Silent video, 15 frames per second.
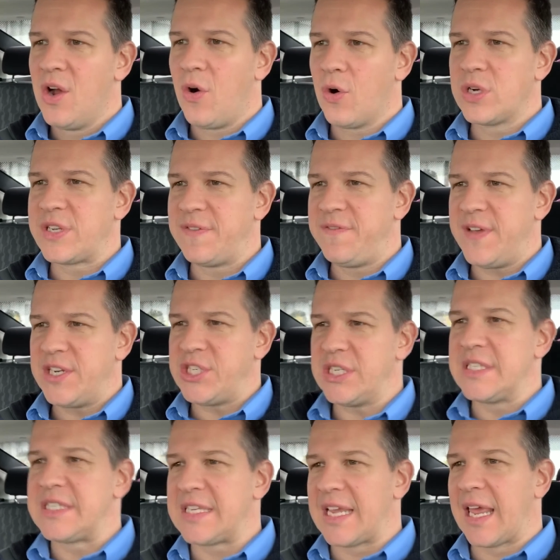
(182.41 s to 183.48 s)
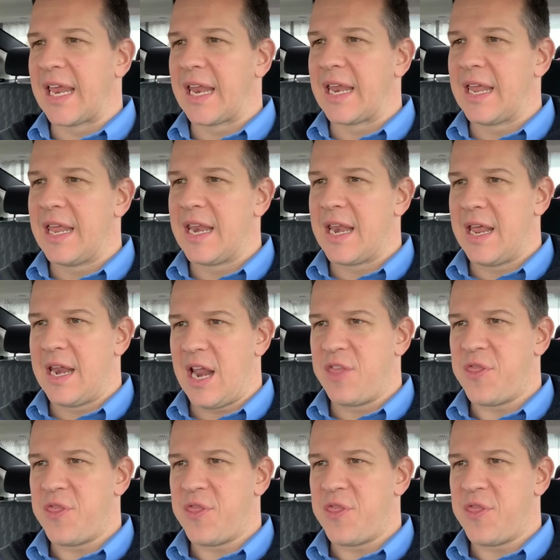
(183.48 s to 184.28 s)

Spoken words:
or deficiency, and I